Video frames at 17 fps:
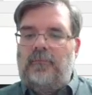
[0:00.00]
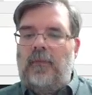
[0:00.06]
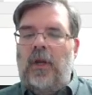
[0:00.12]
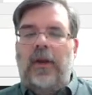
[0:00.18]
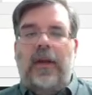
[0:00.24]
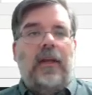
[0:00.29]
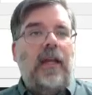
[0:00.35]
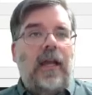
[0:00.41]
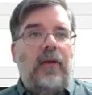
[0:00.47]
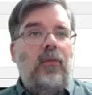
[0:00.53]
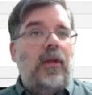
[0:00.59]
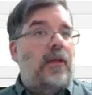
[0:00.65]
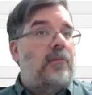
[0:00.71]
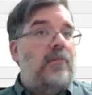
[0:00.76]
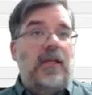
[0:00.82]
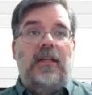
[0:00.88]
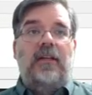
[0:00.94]
And I
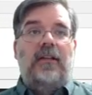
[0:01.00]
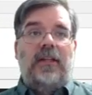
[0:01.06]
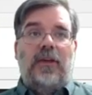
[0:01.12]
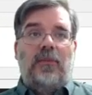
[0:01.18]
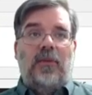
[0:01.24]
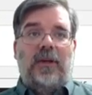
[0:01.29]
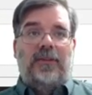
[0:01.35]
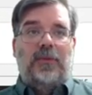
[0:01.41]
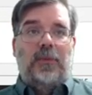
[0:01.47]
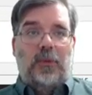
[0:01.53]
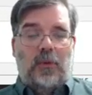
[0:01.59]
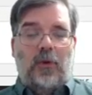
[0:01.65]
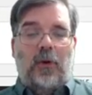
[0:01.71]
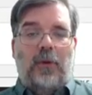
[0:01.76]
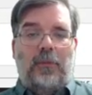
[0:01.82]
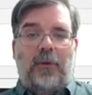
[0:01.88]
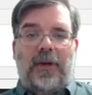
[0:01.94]
immediately want to
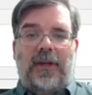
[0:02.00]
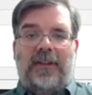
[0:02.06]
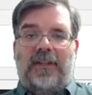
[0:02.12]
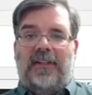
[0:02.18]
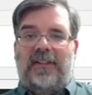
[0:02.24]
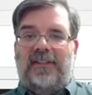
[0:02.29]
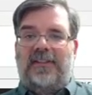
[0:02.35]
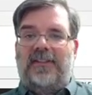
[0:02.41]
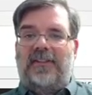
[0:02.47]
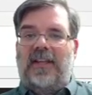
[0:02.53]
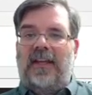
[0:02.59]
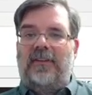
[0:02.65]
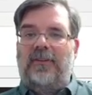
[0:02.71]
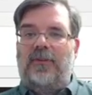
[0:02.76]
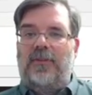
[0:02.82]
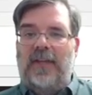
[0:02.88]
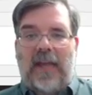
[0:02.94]
incorporate this
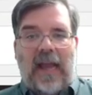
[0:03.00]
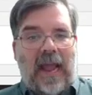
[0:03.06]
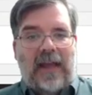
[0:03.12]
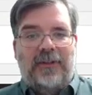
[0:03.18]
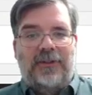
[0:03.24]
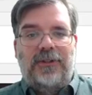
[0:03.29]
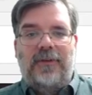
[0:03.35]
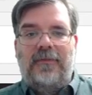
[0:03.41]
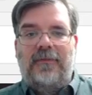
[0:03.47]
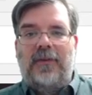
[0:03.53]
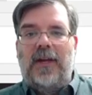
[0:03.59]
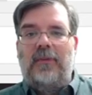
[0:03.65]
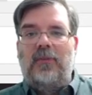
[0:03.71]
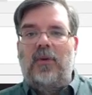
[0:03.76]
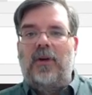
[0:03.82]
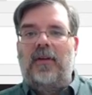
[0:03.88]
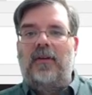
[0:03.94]
into the action
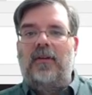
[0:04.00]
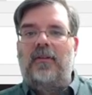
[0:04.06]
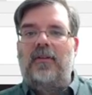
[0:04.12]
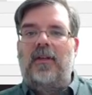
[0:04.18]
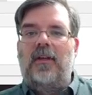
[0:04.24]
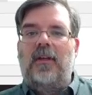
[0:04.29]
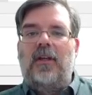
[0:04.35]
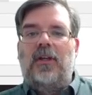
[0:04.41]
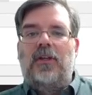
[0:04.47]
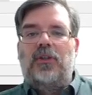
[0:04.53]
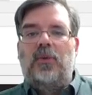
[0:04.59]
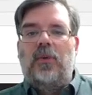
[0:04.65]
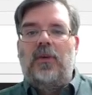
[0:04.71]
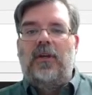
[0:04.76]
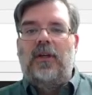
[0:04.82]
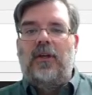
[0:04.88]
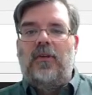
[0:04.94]
framework. So
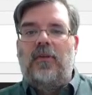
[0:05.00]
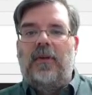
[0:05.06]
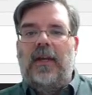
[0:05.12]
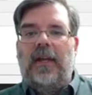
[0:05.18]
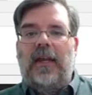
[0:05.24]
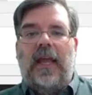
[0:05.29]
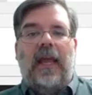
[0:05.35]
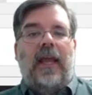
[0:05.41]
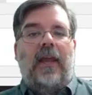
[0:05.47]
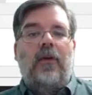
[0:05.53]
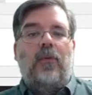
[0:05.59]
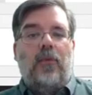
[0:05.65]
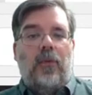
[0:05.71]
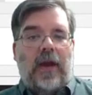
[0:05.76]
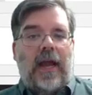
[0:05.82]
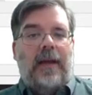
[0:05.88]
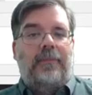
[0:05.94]
we're going to create a
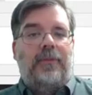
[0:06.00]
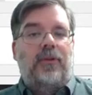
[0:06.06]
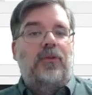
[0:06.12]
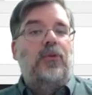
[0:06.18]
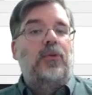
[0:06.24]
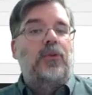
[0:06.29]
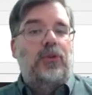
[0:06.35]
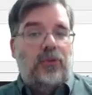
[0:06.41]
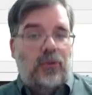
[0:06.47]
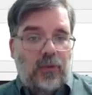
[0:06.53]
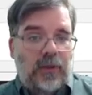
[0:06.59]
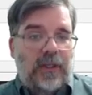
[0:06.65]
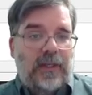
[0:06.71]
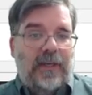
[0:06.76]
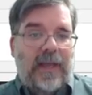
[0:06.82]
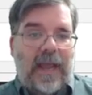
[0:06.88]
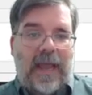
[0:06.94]
wrap to
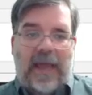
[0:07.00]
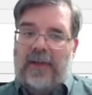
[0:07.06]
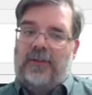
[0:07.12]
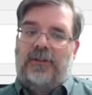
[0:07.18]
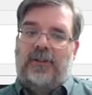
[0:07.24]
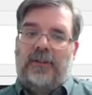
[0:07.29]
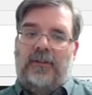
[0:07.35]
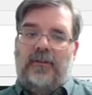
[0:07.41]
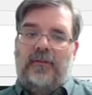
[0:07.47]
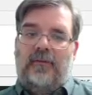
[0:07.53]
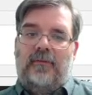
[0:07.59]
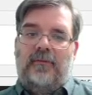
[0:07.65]
screen action.